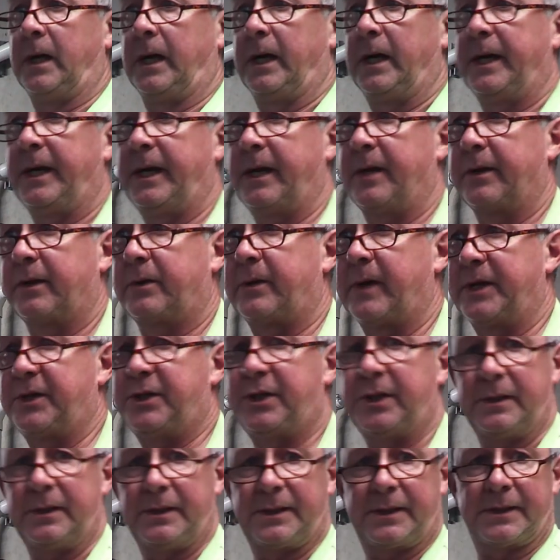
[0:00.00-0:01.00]
Any other
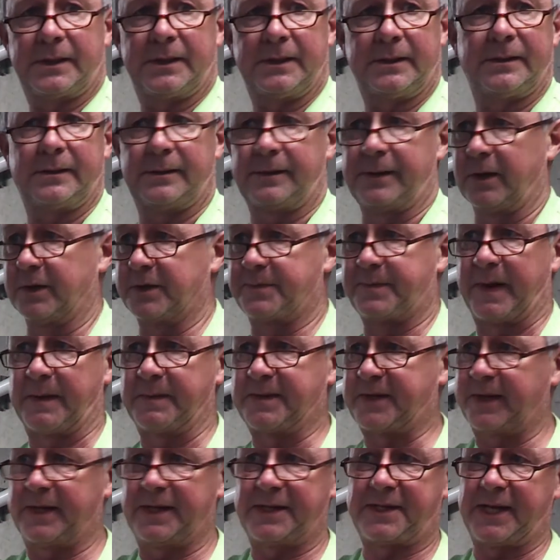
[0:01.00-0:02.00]
questions? Those
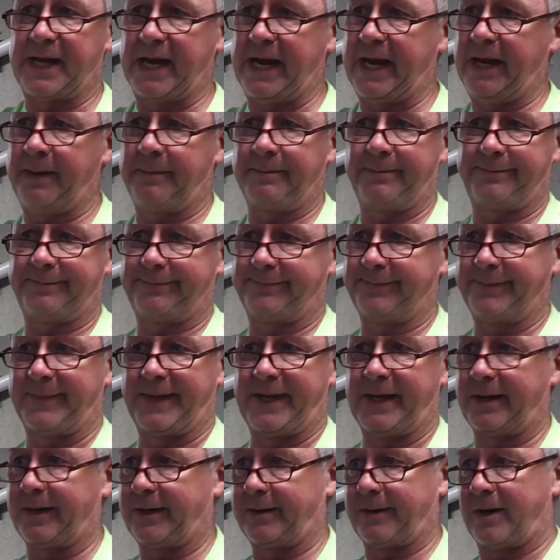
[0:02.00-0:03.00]
pumps are the same.
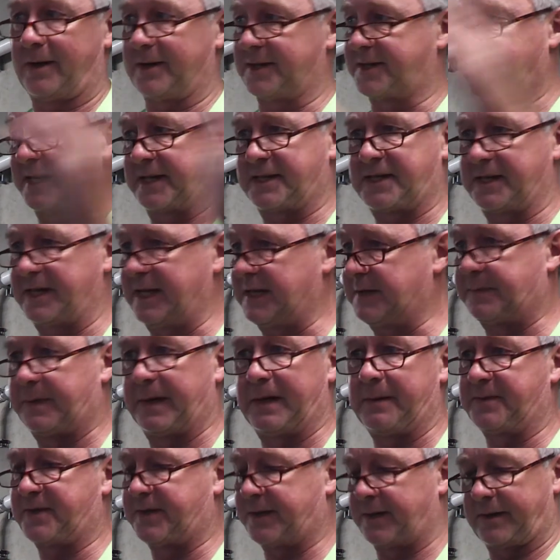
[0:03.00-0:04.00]
All 6 of these
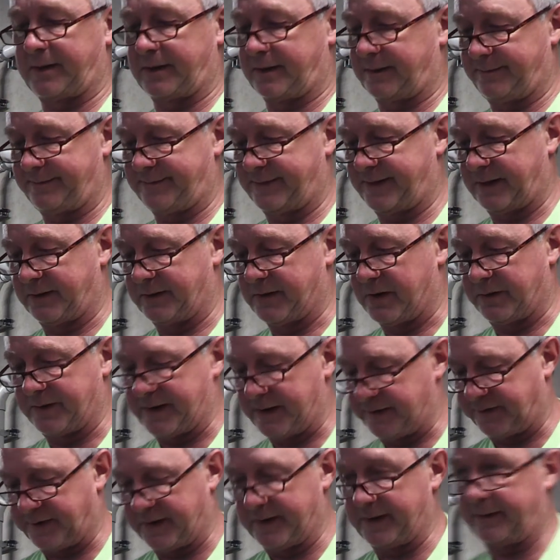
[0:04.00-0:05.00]
pumps they're no
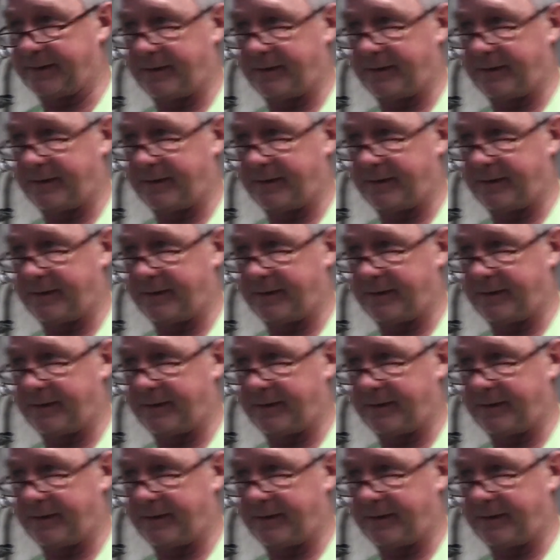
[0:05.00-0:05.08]
different.